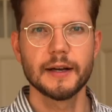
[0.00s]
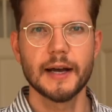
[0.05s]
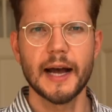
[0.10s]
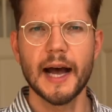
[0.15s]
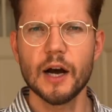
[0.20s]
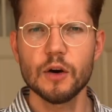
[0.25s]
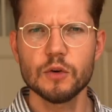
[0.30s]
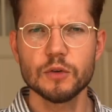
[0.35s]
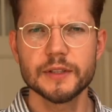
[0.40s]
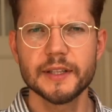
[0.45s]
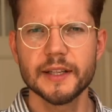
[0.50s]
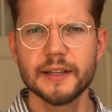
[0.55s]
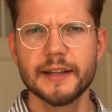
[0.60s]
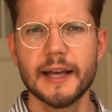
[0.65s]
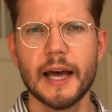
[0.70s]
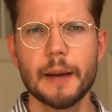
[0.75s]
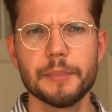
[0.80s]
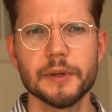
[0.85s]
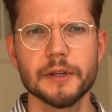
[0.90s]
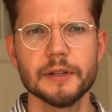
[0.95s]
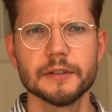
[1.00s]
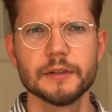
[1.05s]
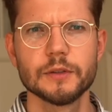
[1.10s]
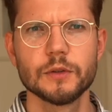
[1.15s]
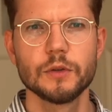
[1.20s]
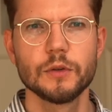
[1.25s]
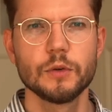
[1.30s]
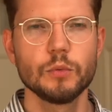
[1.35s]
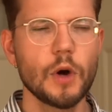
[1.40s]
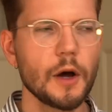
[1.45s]
How did it happen?
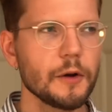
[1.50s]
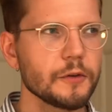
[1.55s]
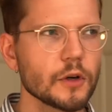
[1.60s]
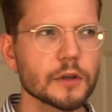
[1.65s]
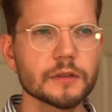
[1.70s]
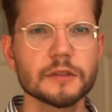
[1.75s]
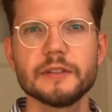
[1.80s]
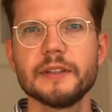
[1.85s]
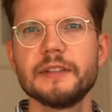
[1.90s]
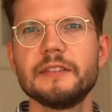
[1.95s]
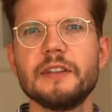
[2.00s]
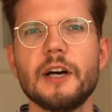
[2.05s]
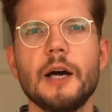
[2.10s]
Well, doctors at the